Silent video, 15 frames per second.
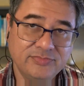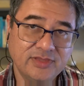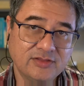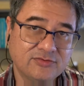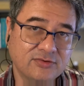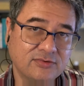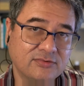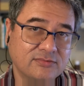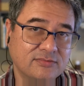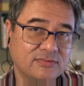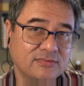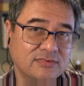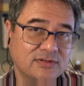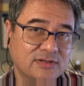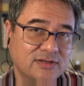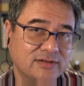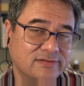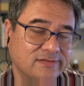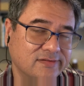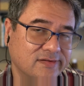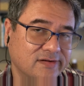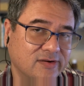So,
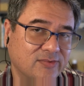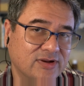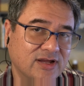you know, when